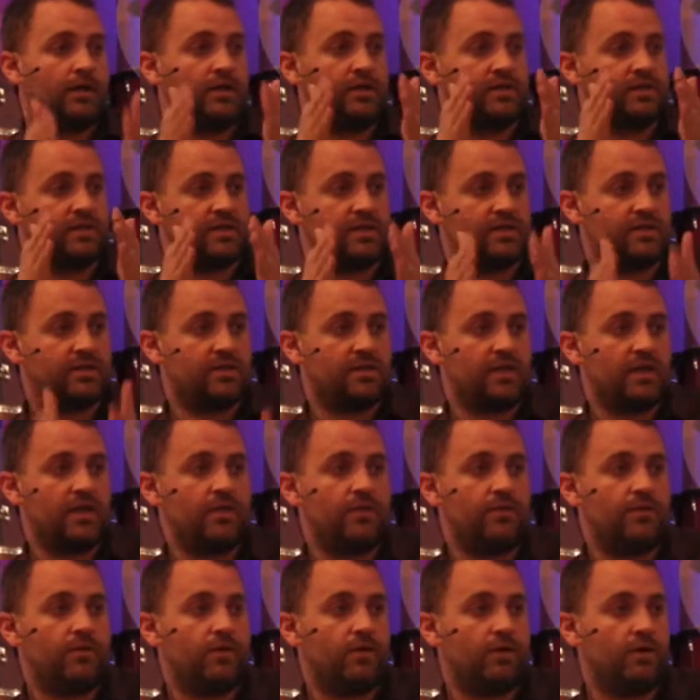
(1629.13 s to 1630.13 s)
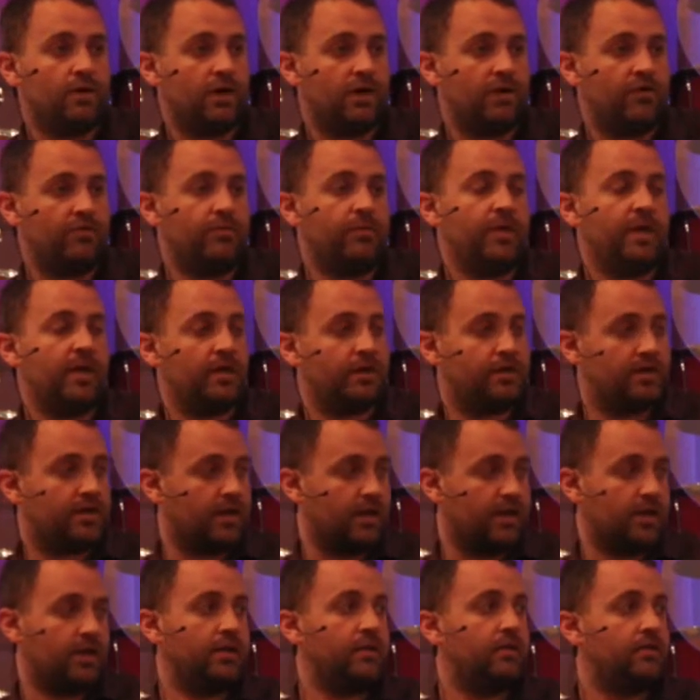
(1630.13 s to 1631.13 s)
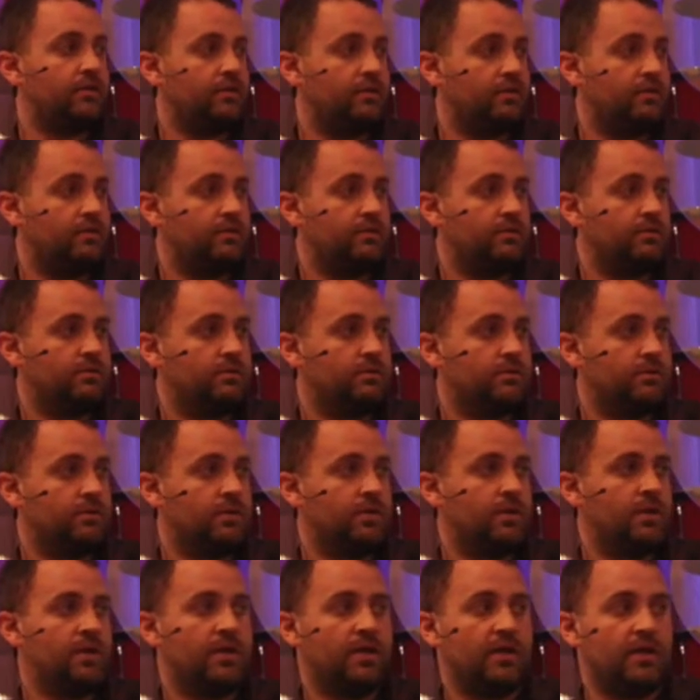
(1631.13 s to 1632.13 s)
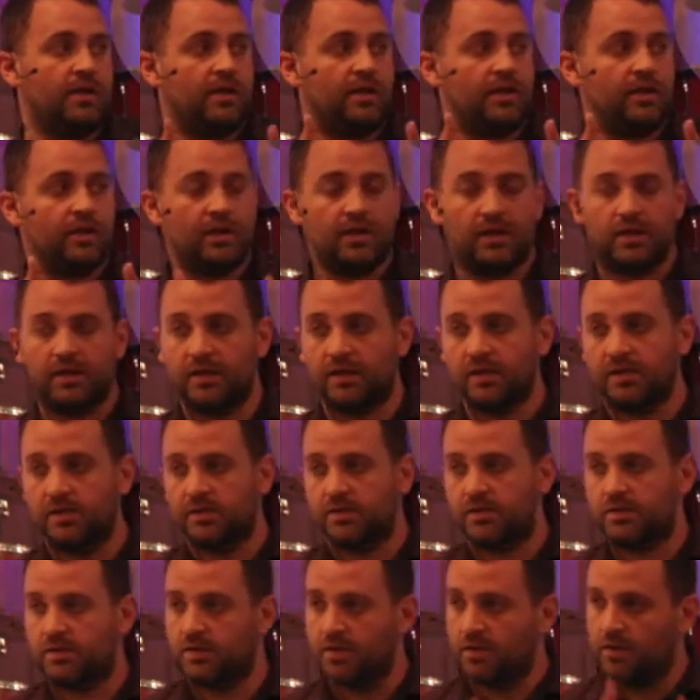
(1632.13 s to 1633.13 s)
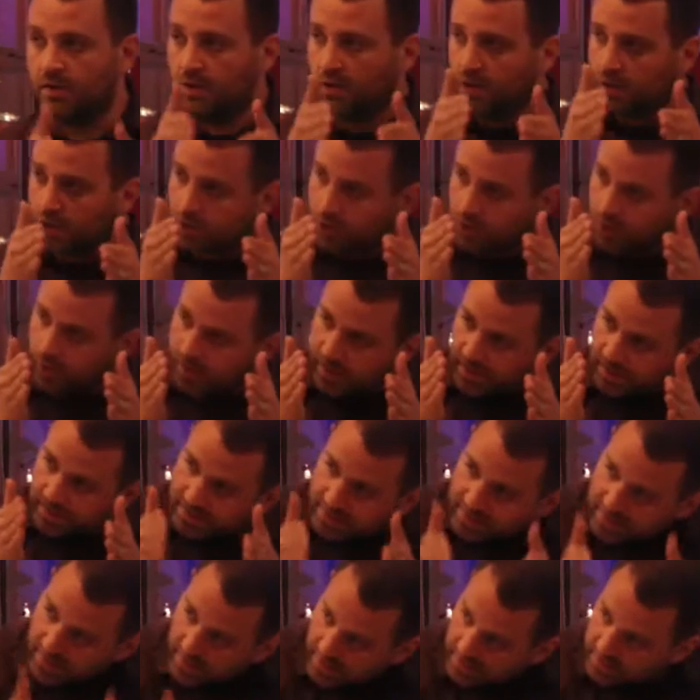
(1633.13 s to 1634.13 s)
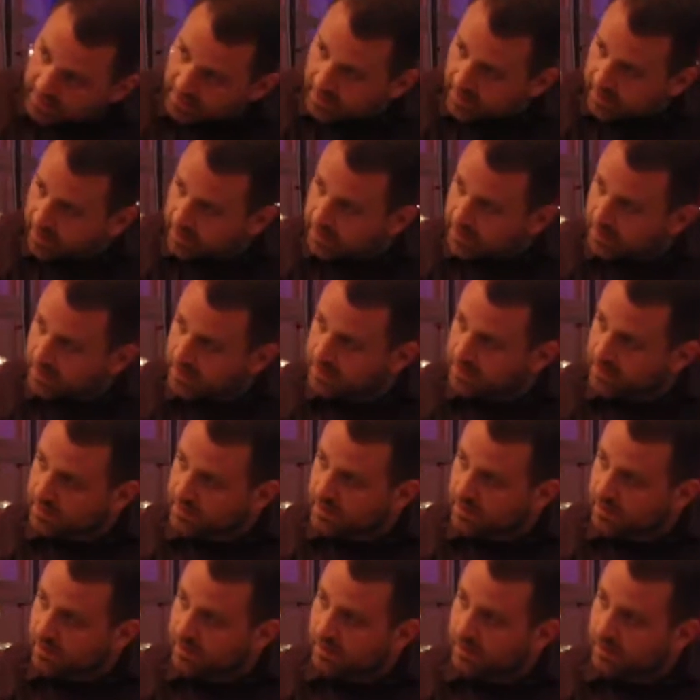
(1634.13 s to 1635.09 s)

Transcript: He is the Savior of mankind. He is who He says He is.